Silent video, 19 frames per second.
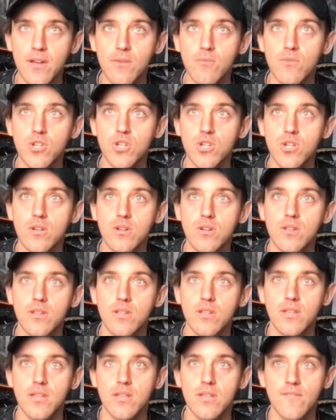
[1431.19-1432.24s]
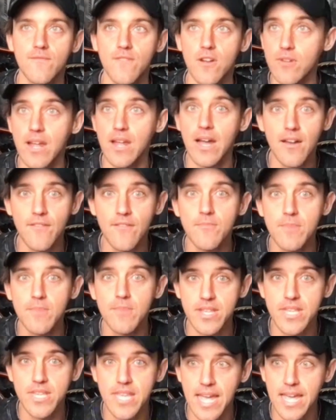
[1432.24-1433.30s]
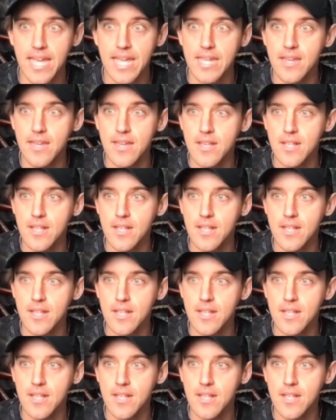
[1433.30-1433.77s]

which is very hard for me to say,